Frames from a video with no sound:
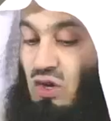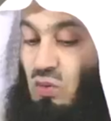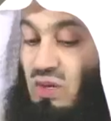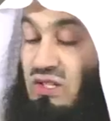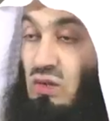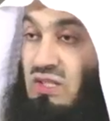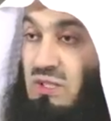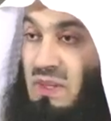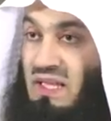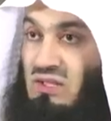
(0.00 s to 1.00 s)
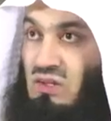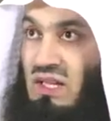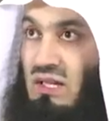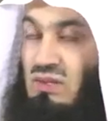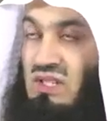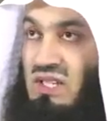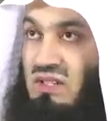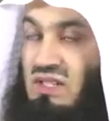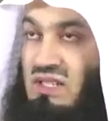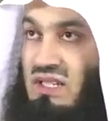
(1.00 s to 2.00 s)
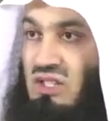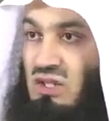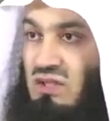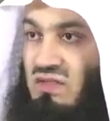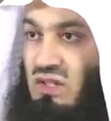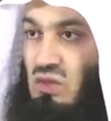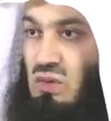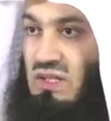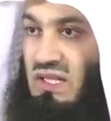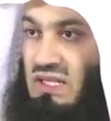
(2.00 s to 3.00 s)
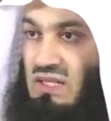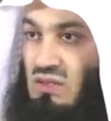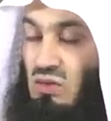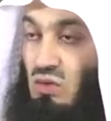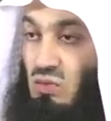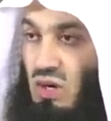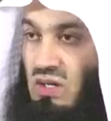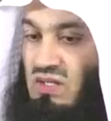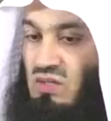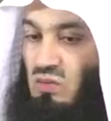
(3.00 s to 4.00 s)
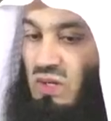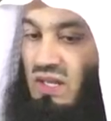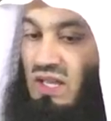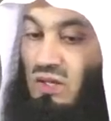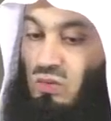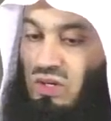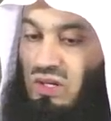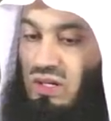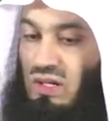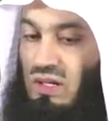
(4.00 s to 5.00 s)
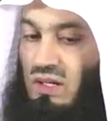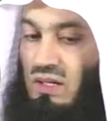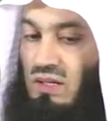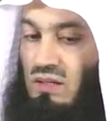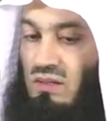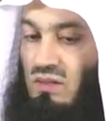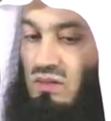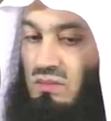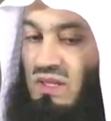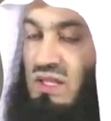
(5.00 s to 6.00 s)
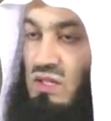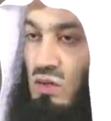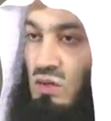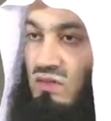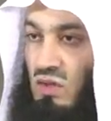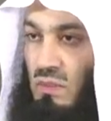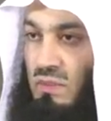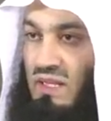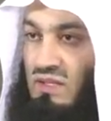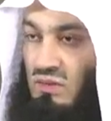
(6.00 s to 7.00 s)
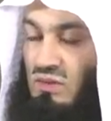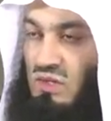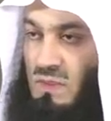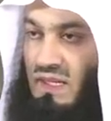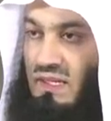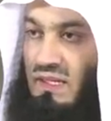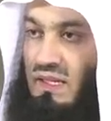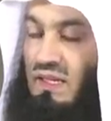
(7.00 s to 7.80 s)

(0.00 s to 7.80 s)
Well, it all depends on how serious each individual is or was when they were, in the zone of combat, so to speak.